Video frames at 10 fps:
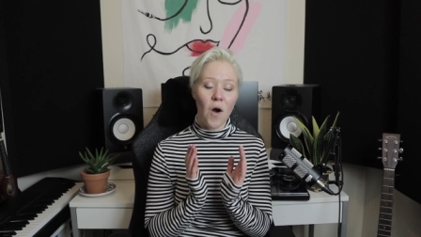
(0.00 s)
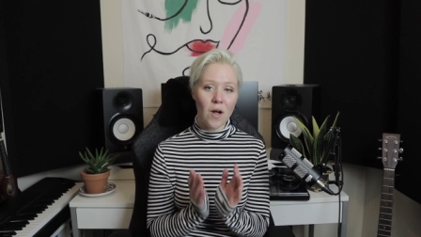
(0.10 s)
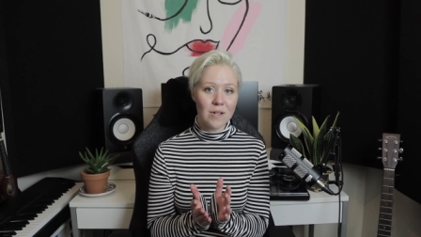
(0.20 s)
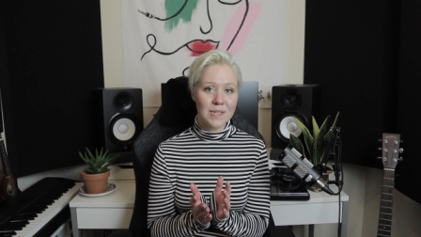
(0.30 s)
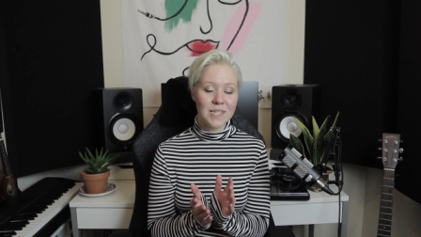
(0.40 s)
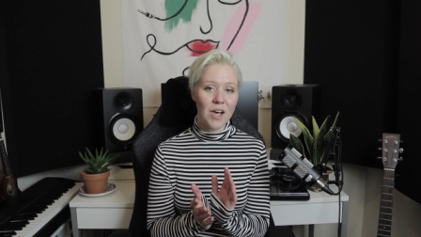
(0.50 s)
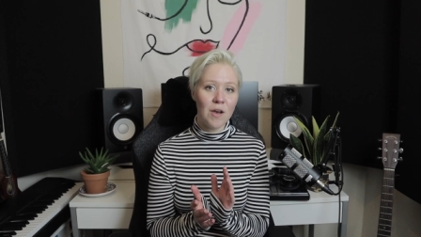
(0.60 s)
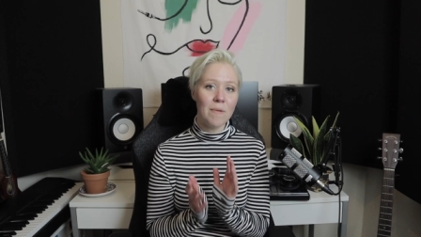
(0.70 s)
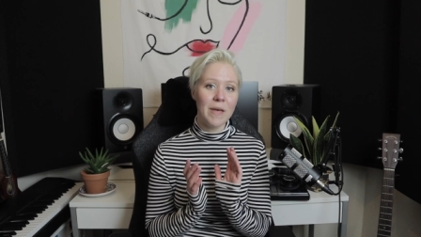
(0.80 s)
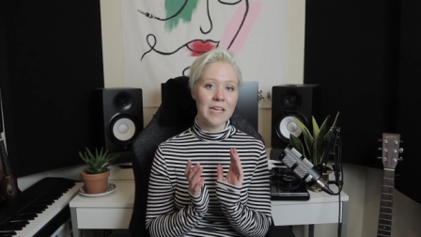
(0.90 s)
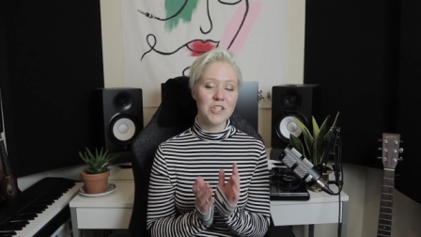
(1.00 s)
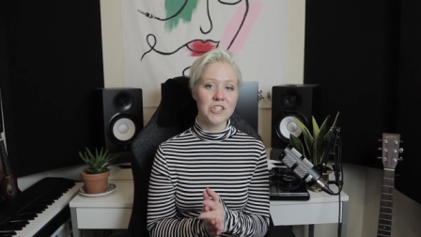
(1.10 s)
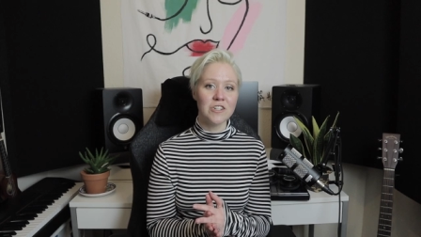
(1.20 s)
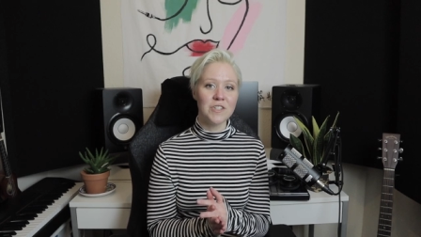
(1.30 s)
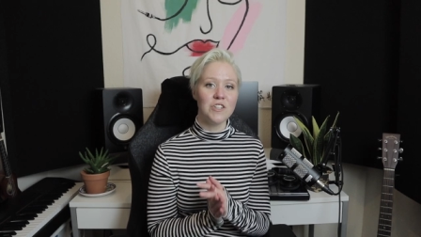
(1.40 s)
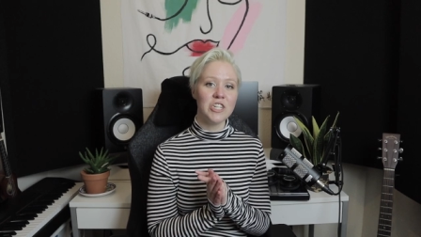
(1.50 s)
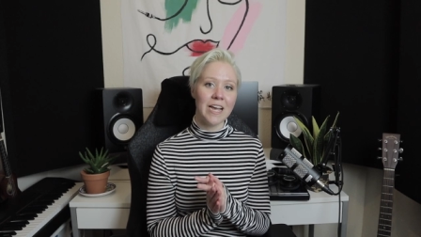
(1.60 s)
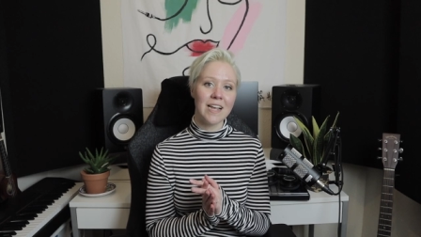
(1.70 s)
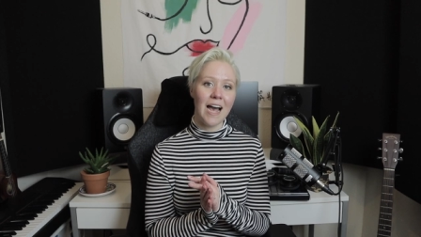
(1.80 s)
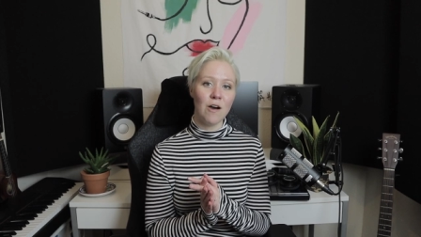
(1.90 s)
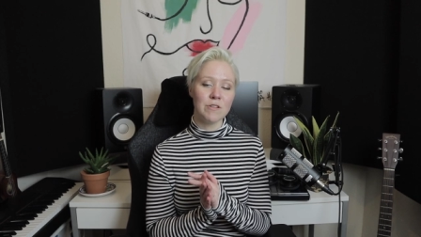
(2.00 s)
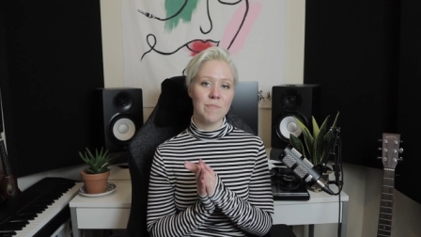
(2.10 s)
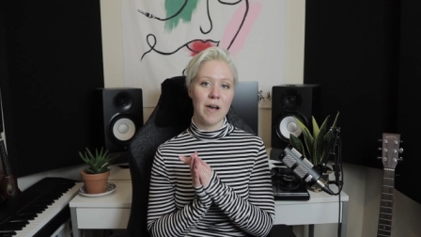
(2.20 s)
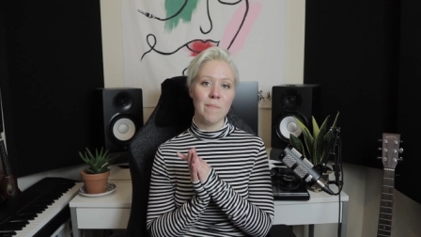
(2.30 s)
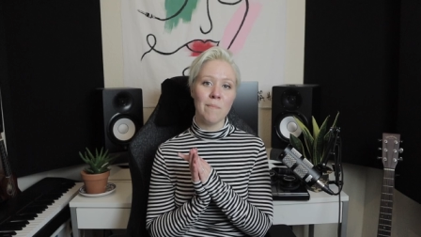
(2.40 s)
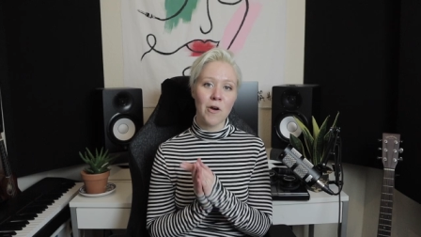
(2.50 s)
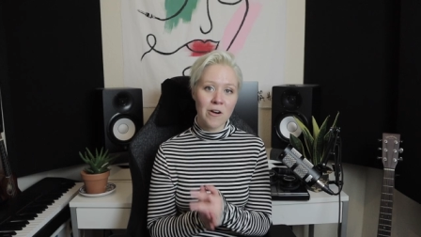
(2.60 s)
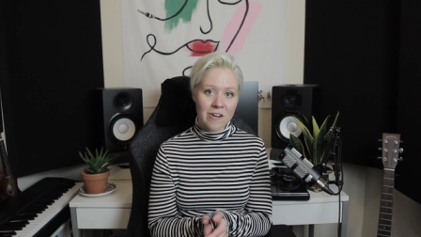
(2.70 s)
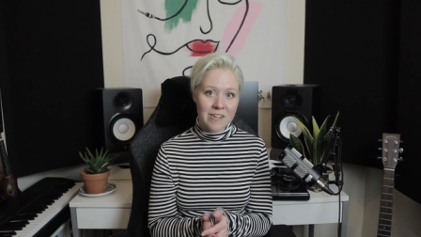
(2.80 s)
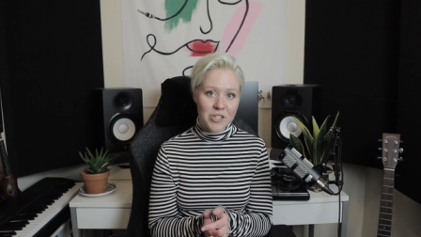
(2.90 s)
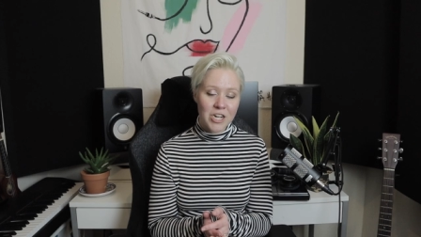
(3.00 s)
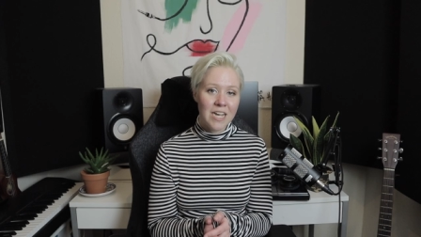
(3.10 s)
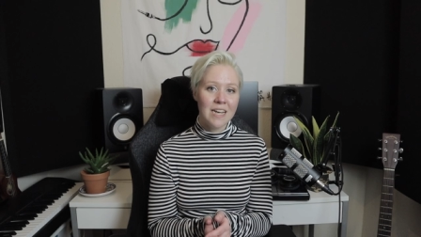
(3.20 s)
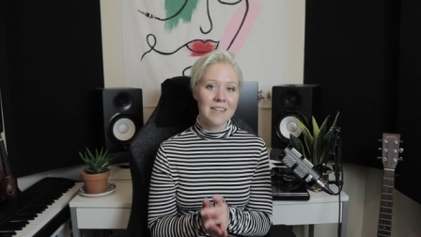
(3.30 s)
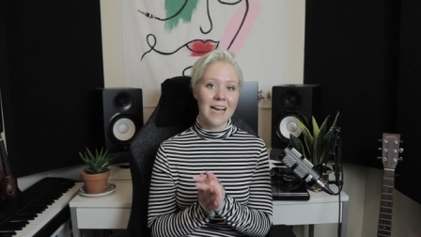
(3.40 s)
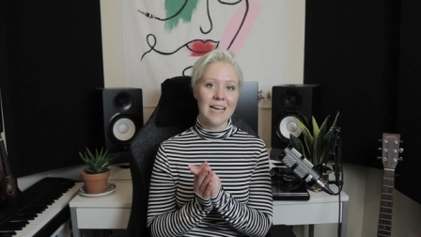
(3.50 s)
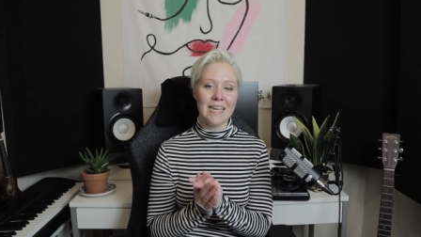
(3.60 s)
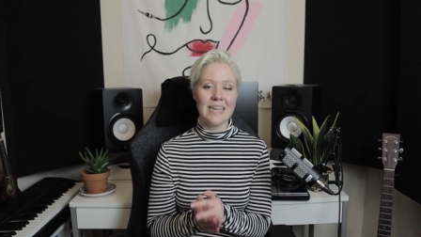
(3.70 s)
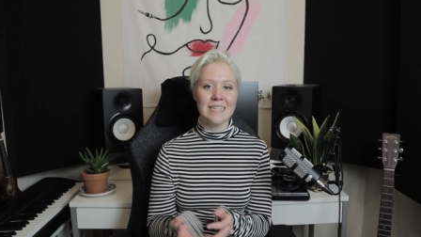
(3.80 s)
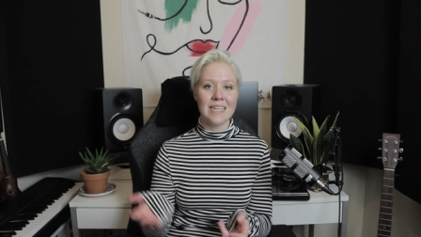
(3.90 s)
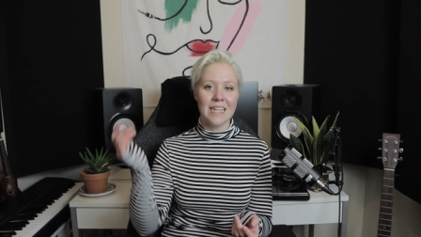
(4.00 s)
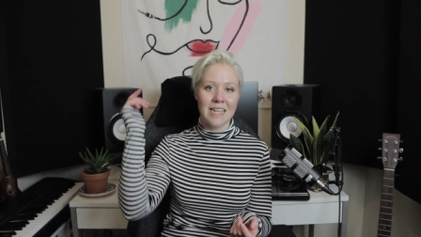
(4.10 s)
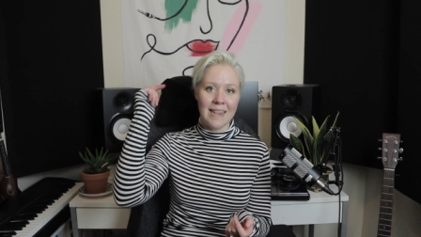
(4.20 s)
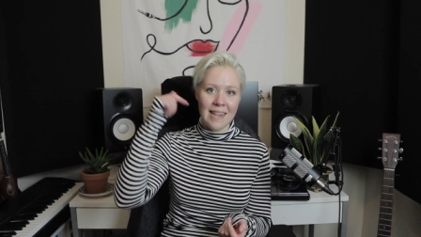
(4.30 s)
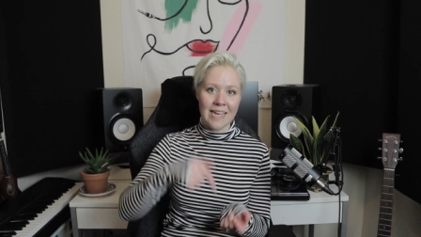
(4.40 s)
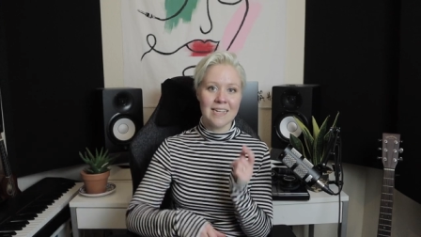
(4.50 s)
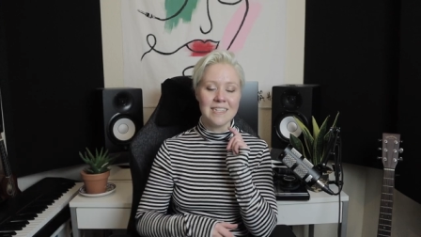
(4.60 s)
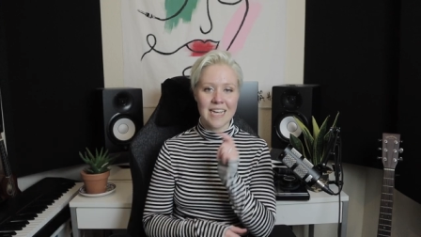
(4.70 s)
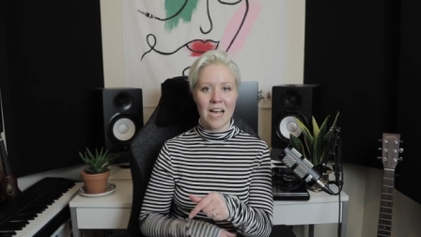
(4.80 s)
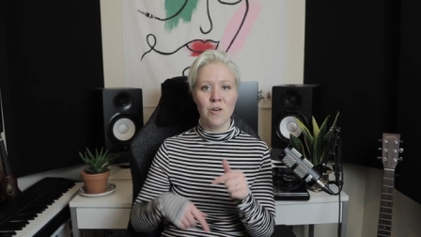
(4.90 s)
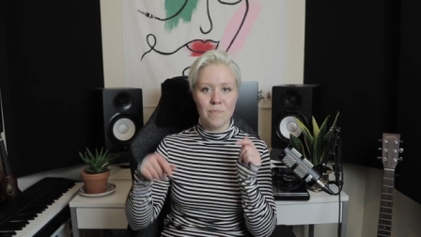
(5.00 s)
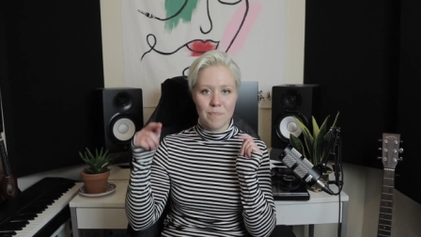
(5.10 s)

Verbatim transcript: Also, make sure to check out my merch that is in the link down